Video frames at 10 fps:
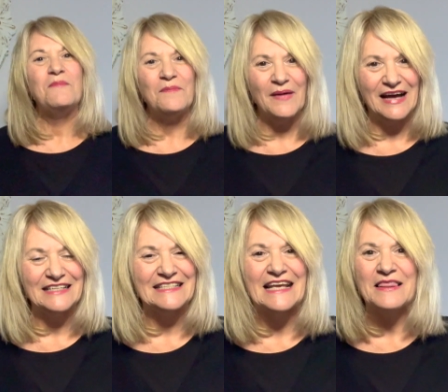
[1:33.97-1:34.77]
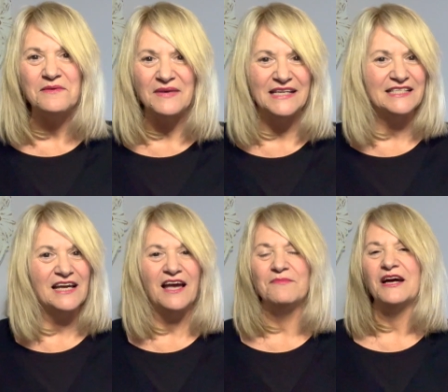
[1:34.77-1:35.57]
But in the
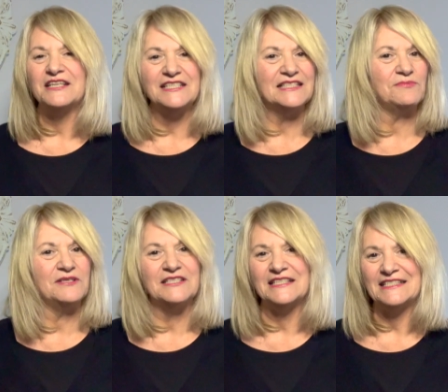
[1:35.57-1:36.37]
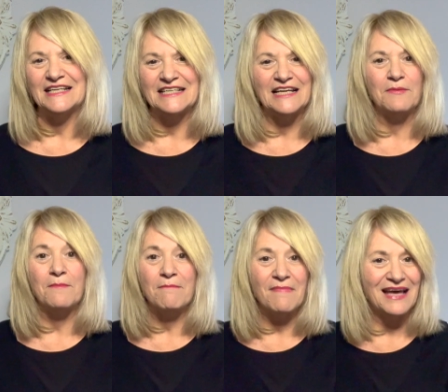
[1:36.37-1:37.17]
meantime, I just wanted to send out a
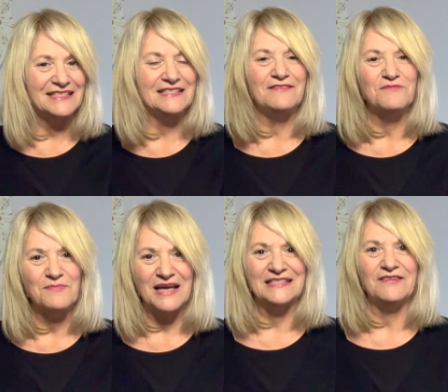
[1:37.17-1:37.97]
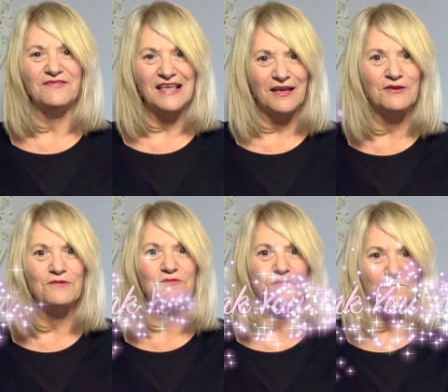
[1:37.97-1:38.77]
massive, massive thank
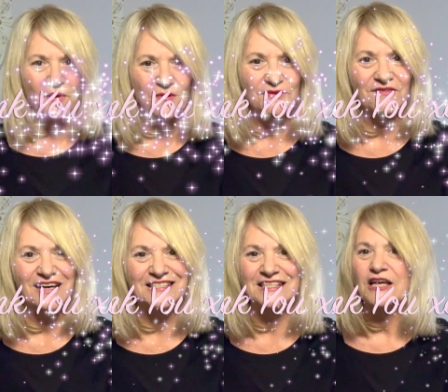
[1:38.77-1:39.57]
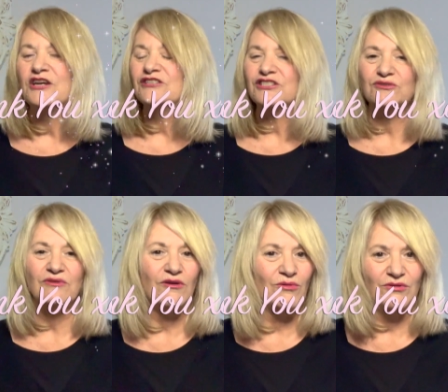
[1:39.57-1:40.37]
you from both of us
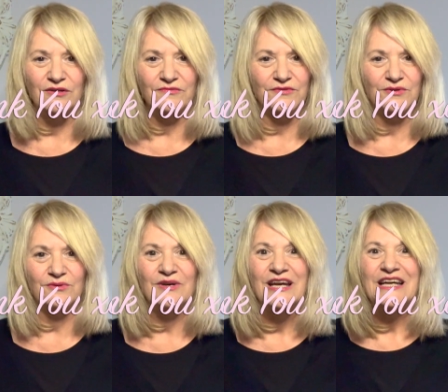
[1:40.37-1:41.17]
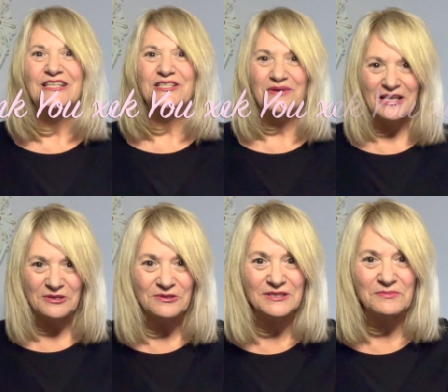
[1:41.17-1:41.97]
to all of you, to our
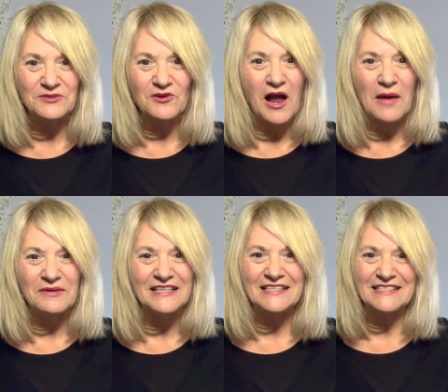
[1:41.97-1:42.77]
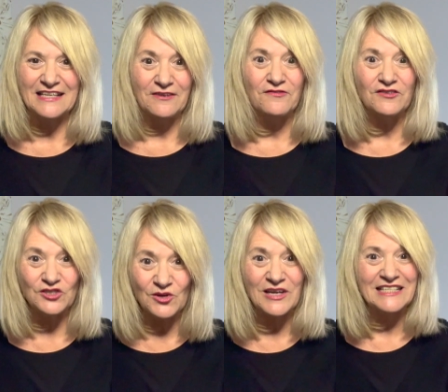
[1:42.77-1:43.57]
new subscribers that have
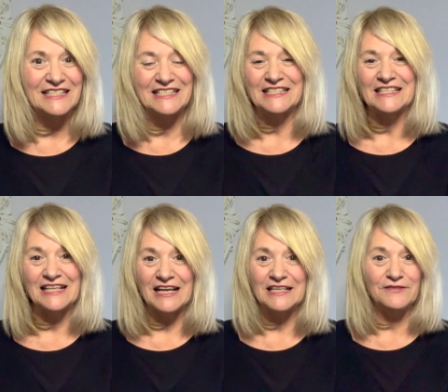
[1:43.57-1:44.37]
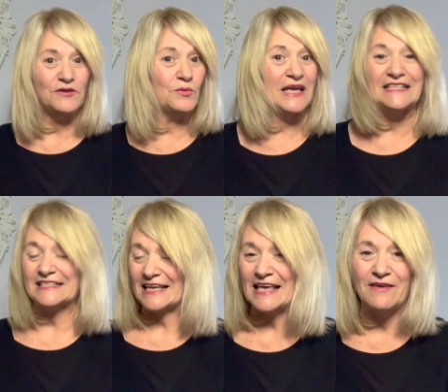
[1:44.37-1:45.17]
joined us just in the last few weeks,
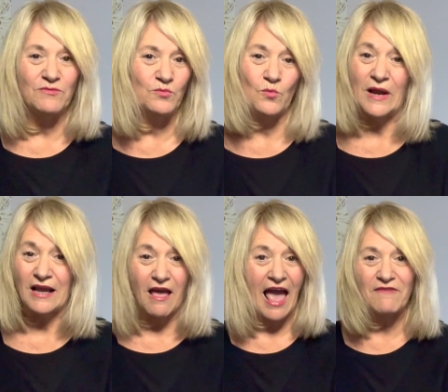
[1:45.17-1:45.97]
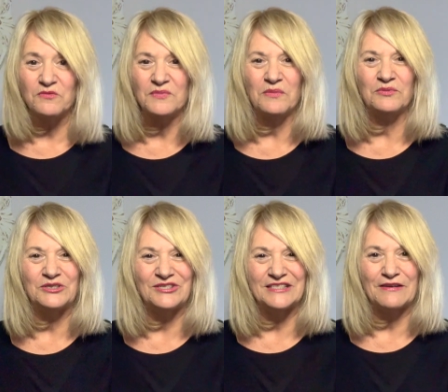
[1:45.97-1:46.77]
even when I haven't been
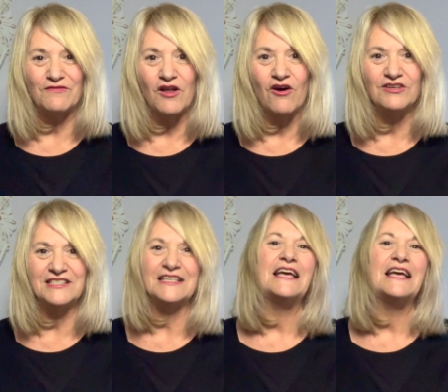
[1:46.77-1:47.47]
producing vlogs,